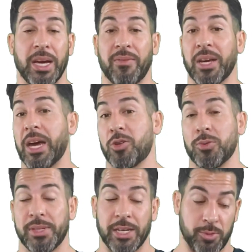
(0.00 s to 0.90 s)
having
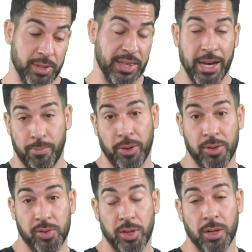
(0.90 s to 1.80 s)
casual sex with that
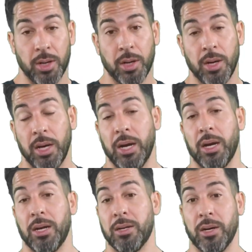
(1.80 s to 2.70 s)
person
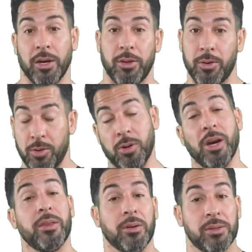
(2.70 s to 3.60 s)
and another or
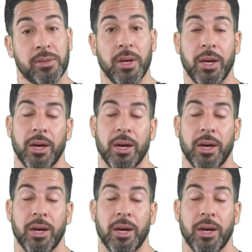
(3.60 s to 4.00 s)
others.